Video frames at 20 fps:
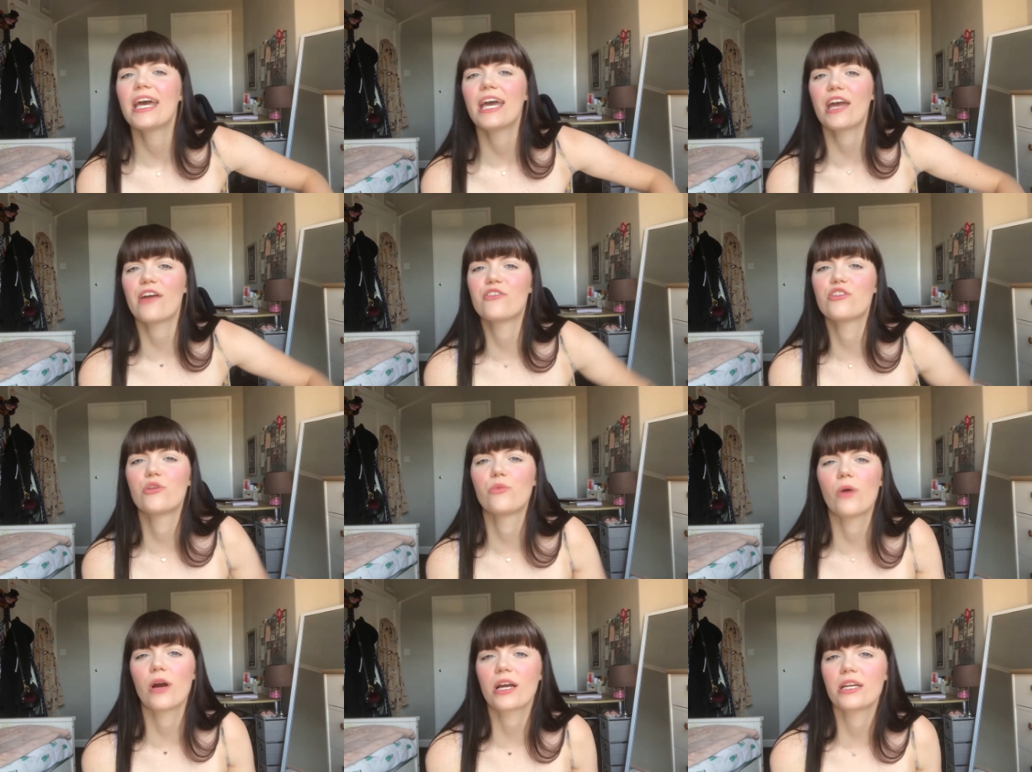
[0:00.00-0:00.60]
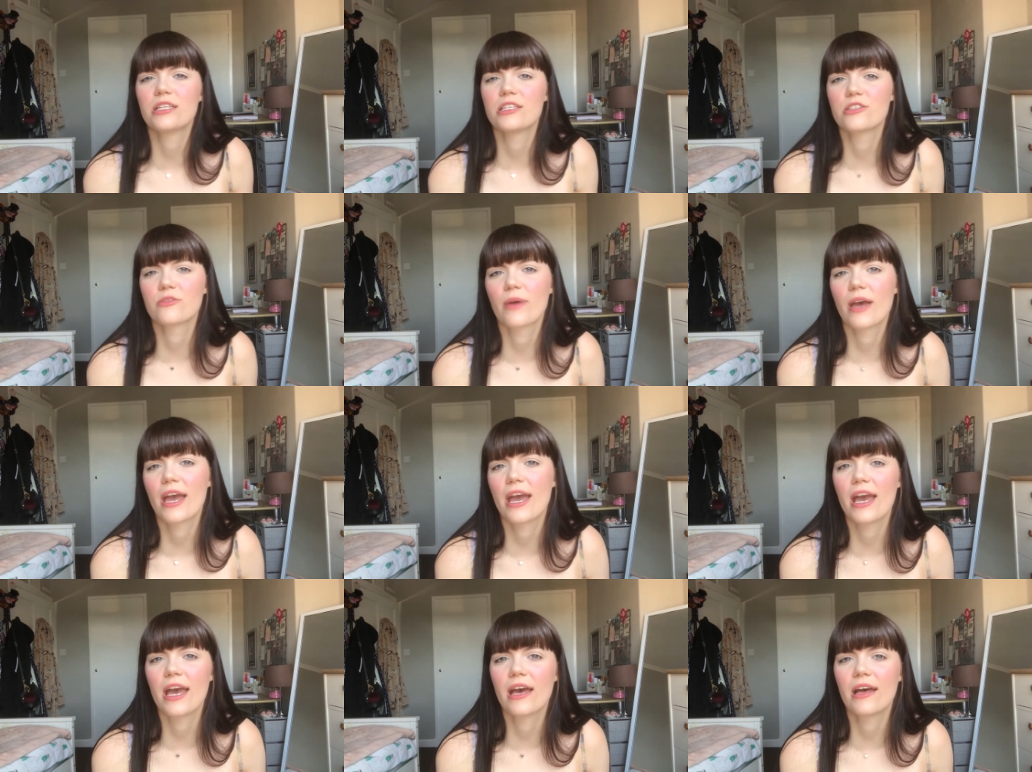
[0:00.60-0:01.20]
if you're working as
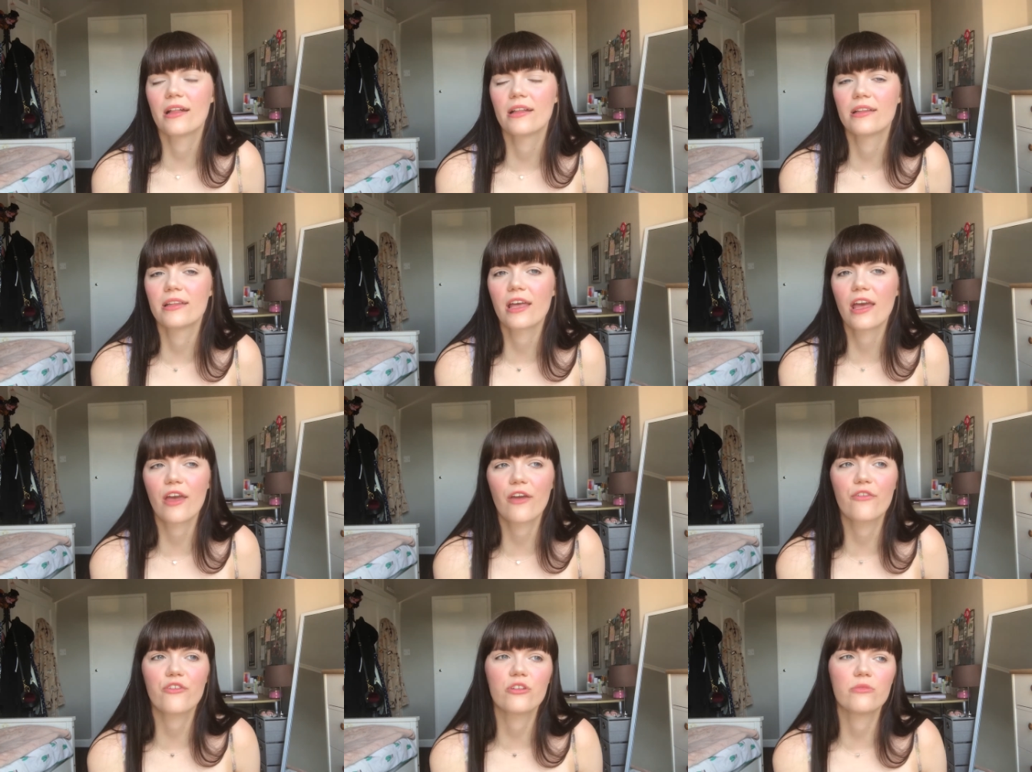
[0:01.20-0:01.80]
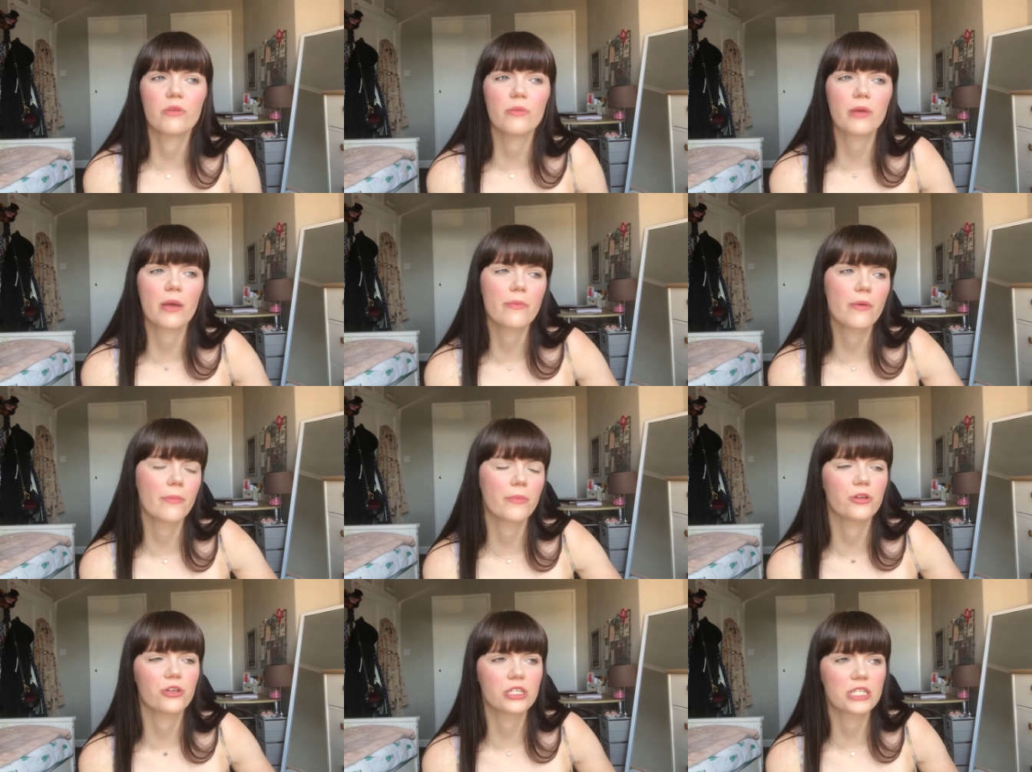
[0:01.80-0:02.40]
well, if you're maybe a
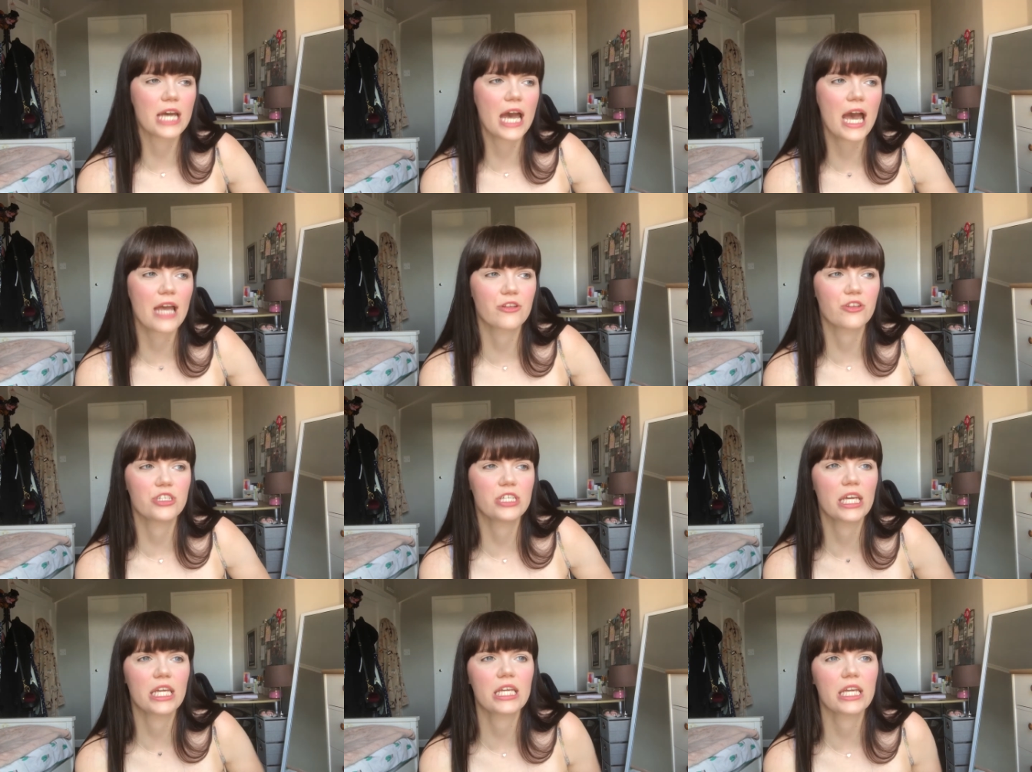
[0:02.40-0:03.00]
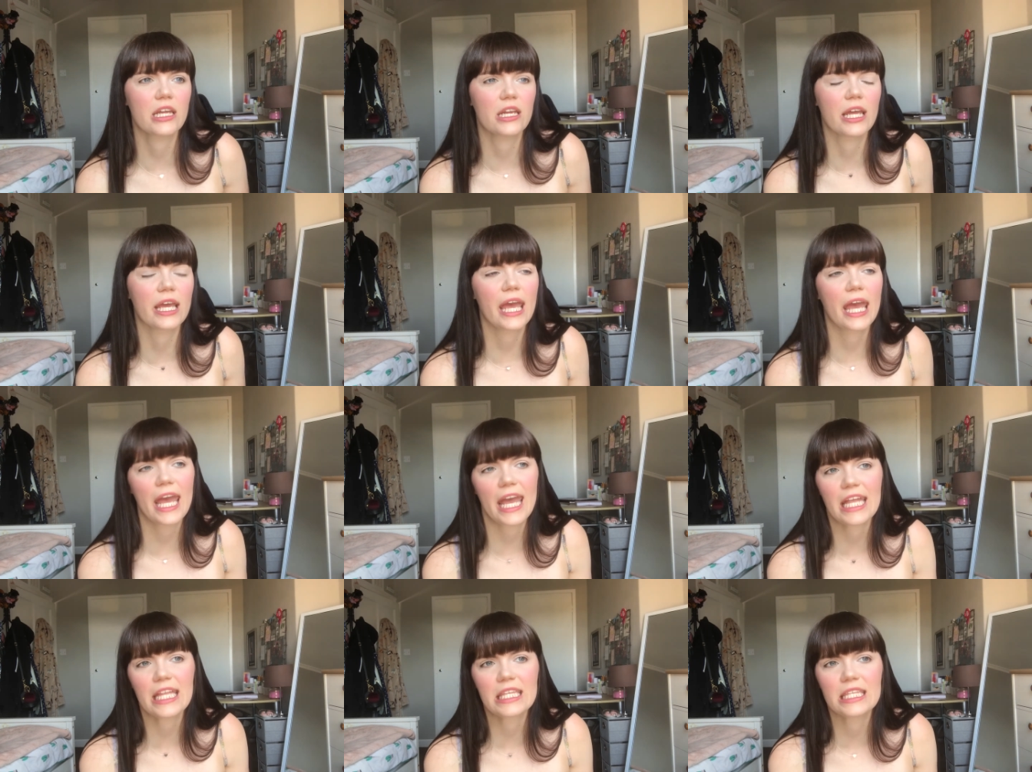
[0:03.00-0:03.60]
mum or a dad, you're taking care of
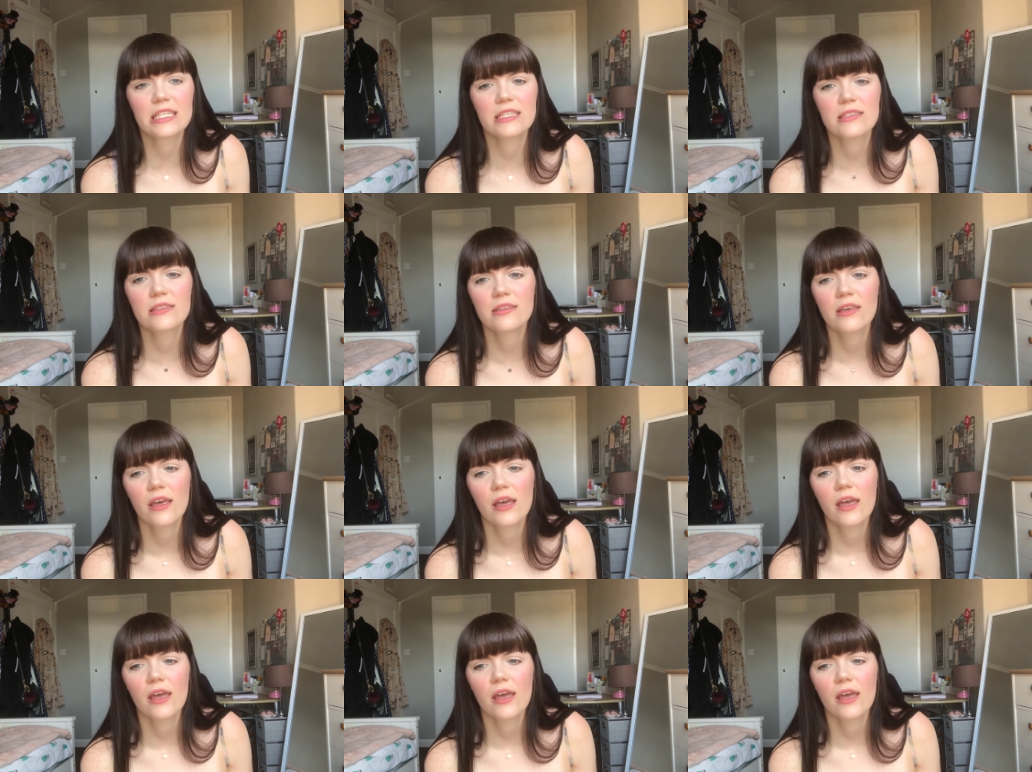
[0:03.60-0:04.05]
kids.